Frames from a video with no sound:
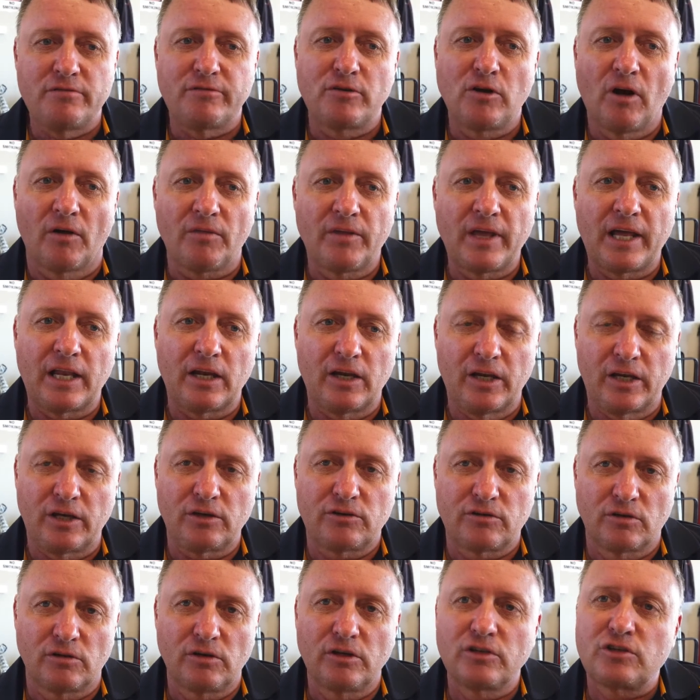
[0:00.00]
you've got that
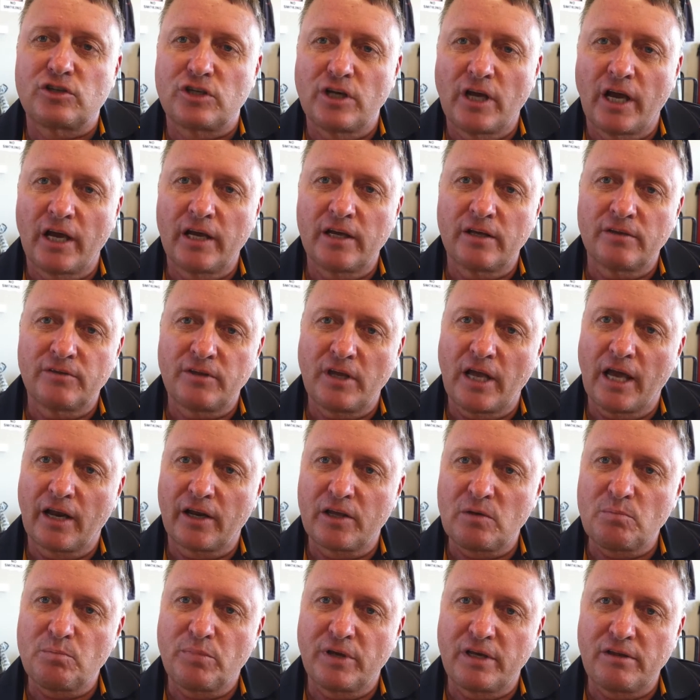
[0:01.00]
link to Ligier and the
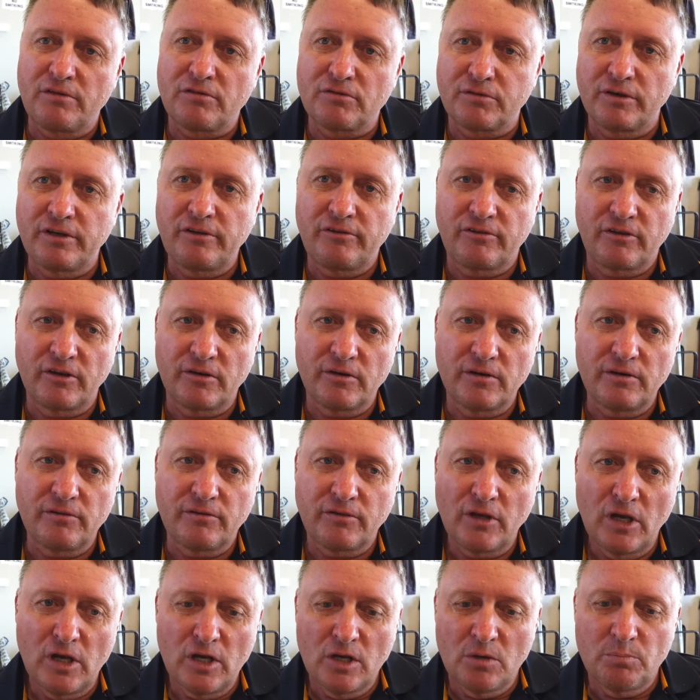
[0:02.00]
LMP3
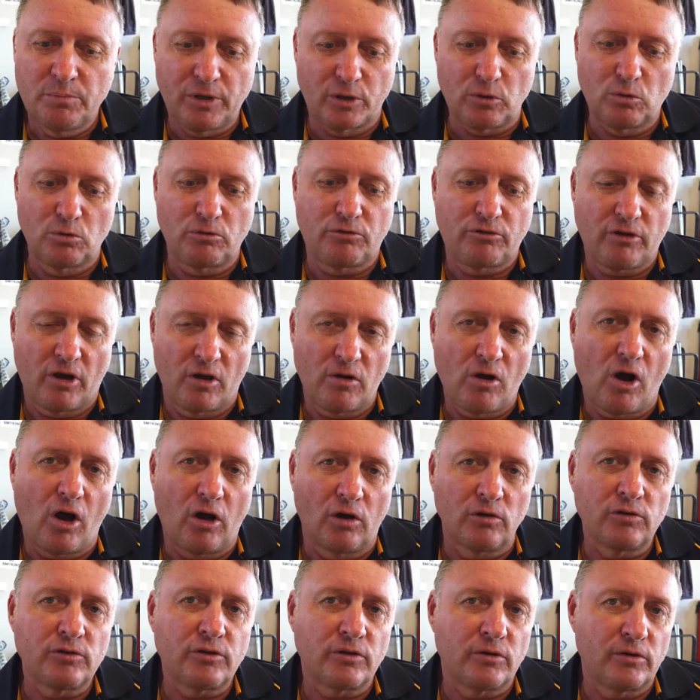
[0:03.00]
series, but also
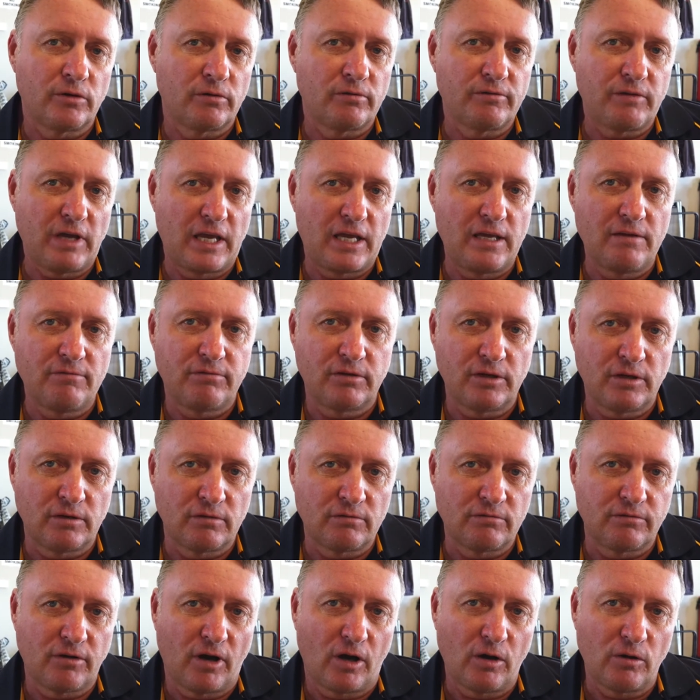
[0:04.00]
Honda are heavily
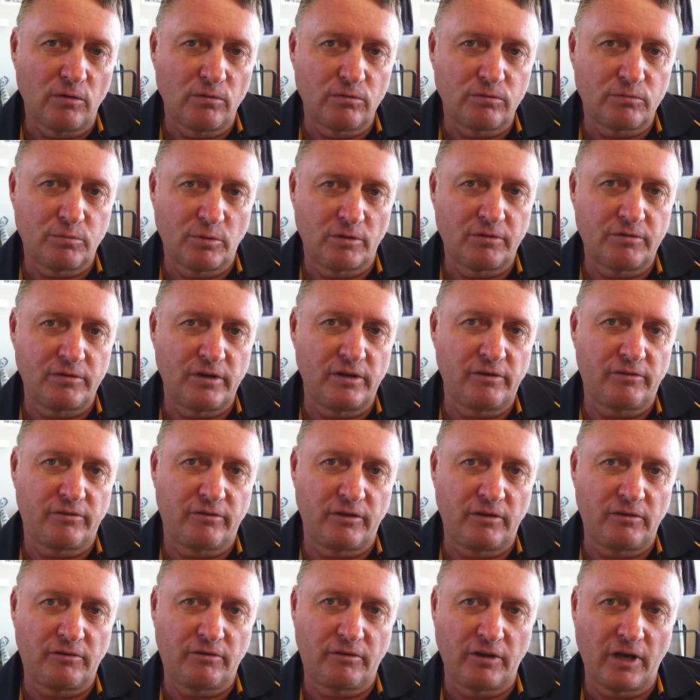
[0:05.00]
involved with the
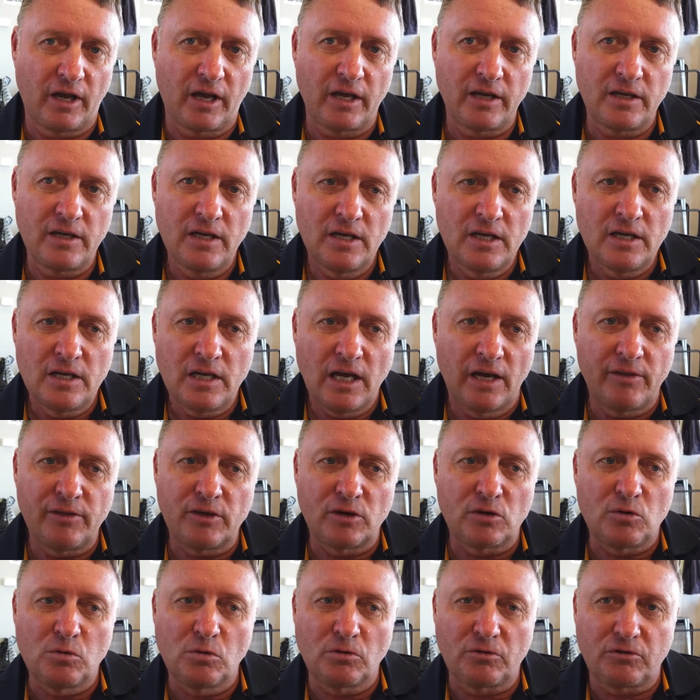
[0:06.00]
SCCA, and
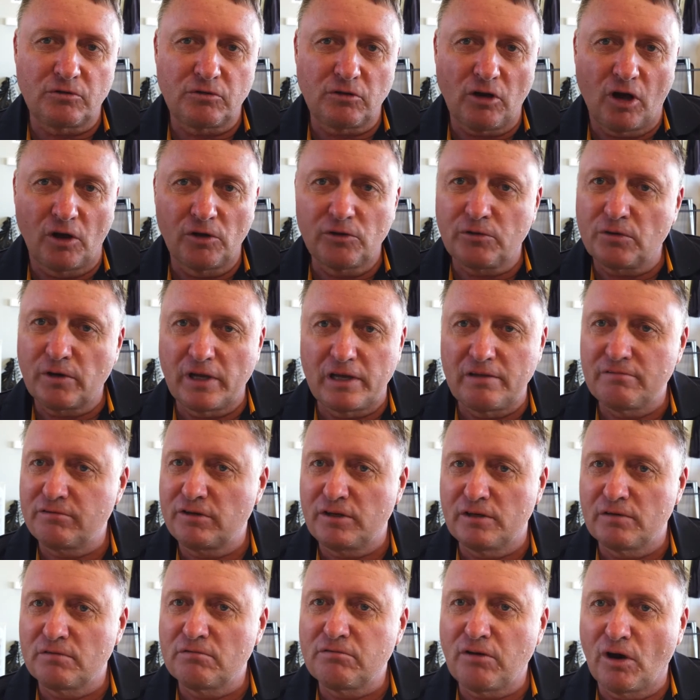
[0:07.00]
then of course Honda are
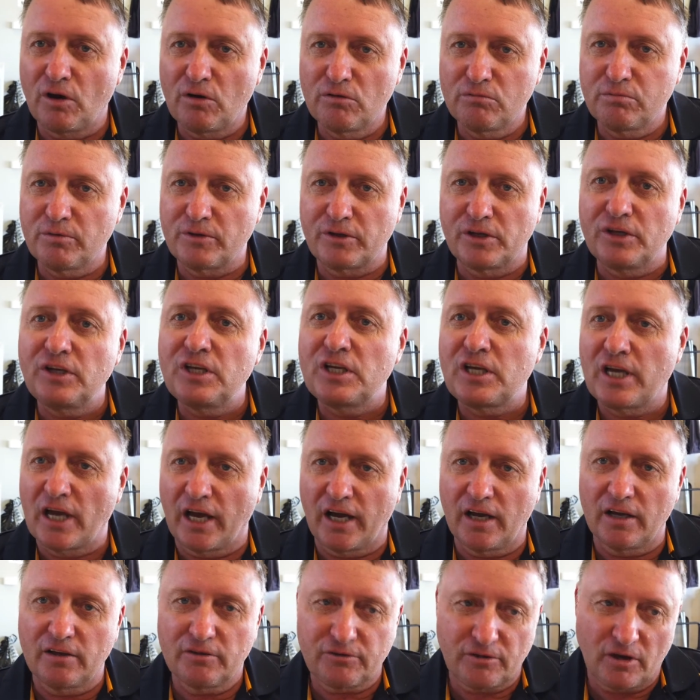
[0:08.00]
heavily involved with
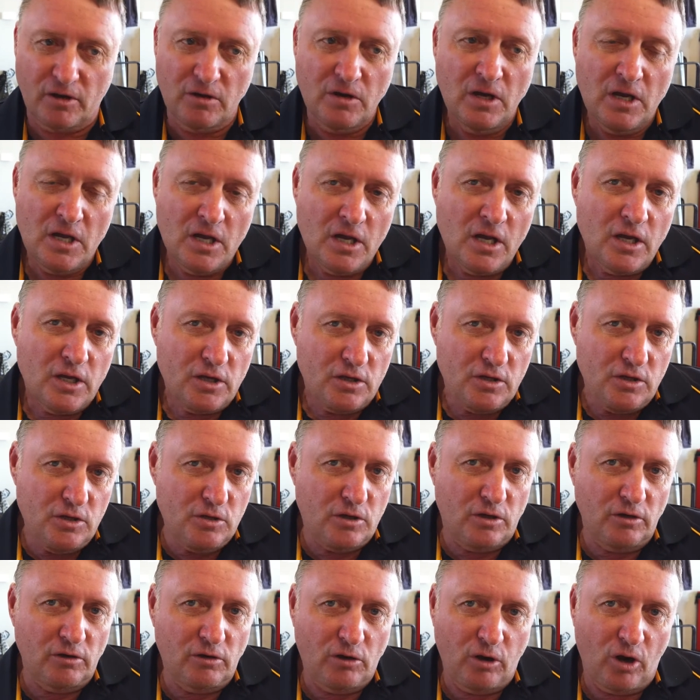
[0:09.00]
IndyCar. So
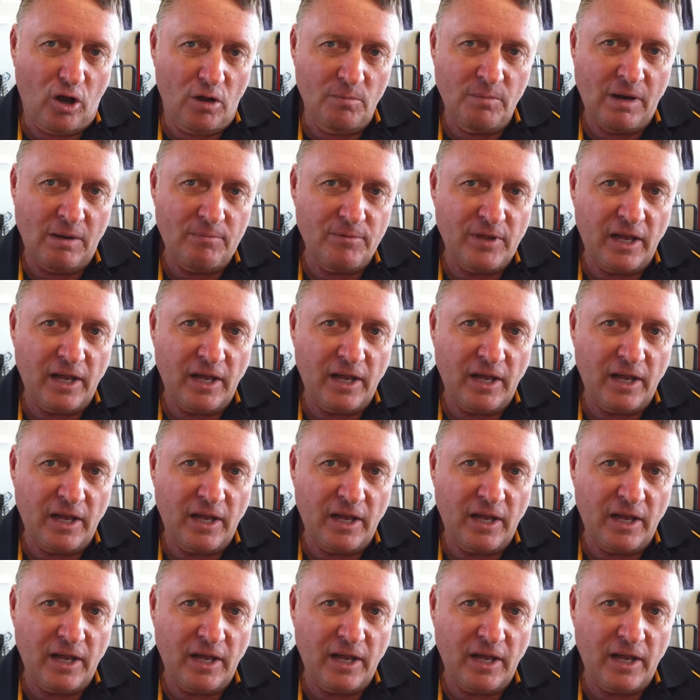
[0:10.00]
you can climb